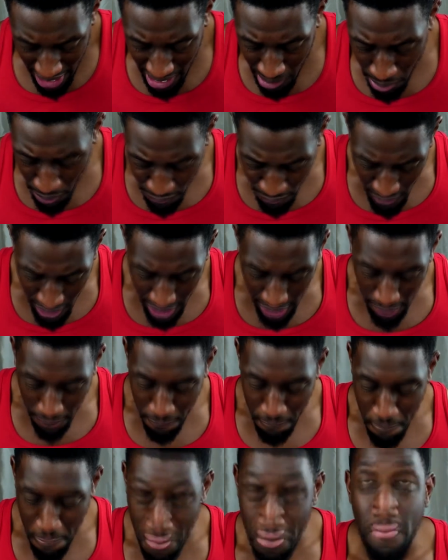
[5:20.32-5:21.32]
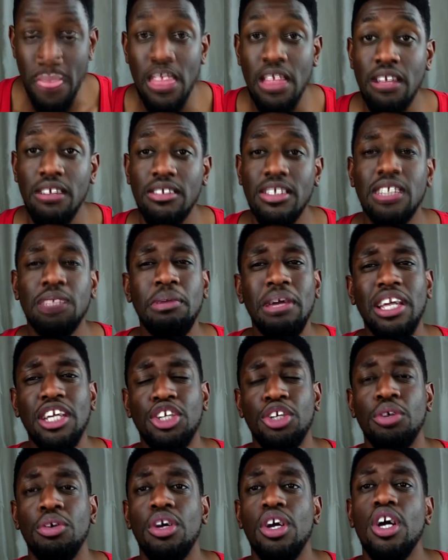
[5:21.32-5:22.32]
Number three. This is a big
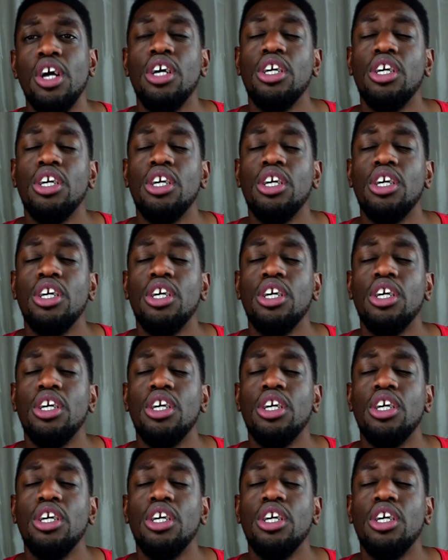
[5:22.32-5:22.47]
issue.